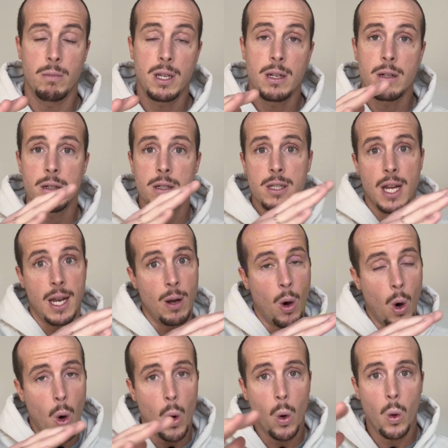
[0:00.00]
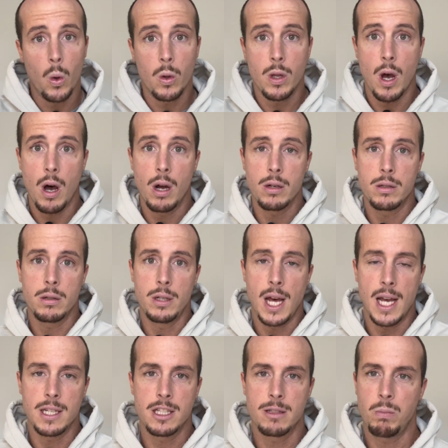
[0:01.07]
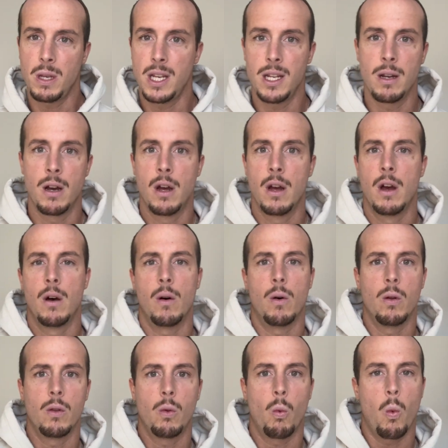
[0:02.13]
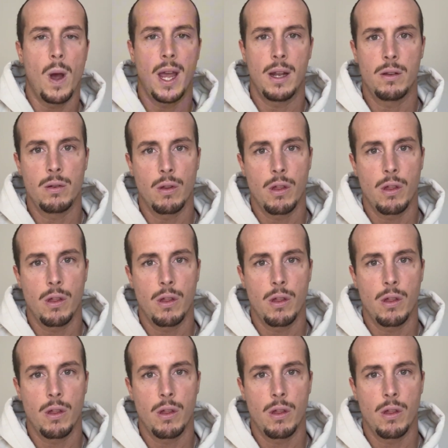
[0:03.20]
meters and hold on to that speed all the way to